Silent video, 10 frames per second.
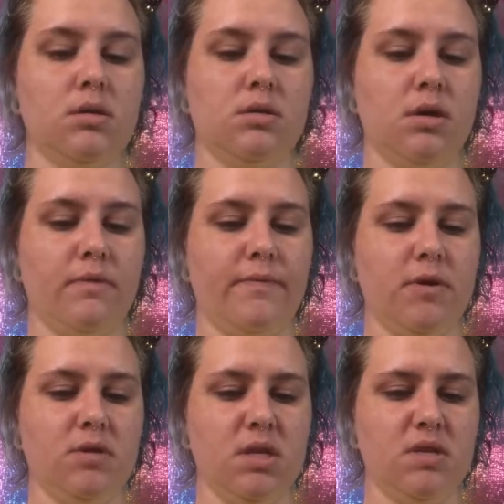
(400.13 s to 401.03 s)
So
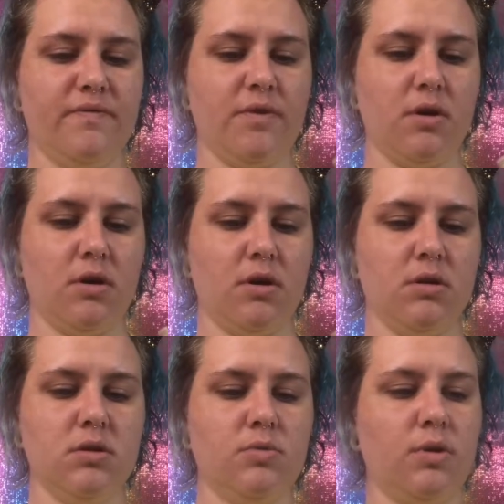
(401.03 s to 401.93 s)
first things
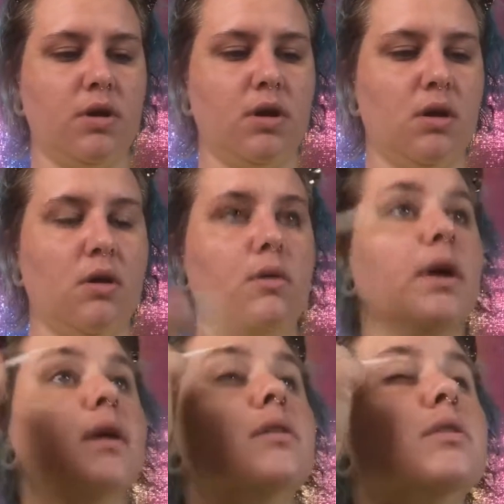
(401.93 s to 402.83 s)
first, we're going to go
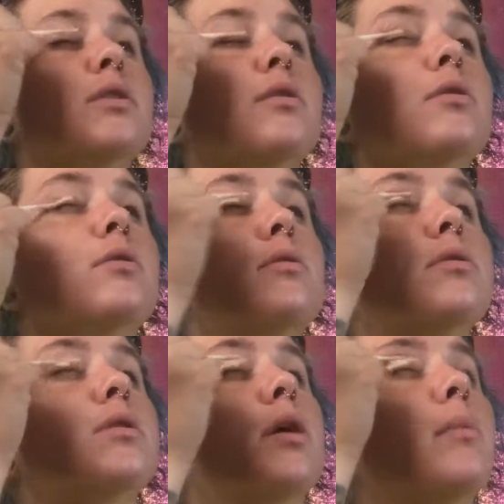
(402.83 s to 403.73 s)
into
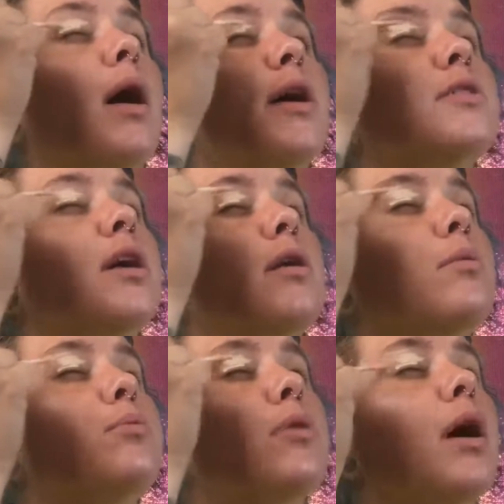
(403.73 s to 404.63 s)
some
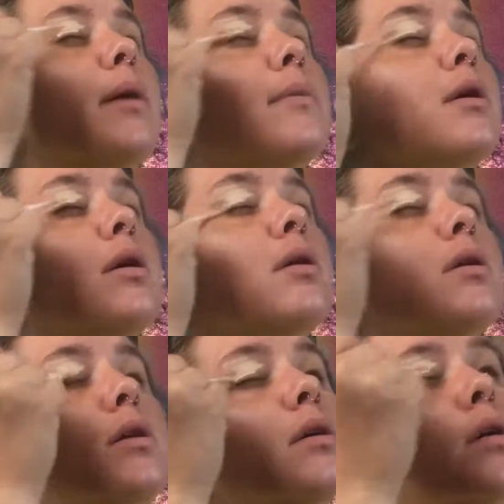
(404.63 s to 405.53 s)
eyeshadow primer.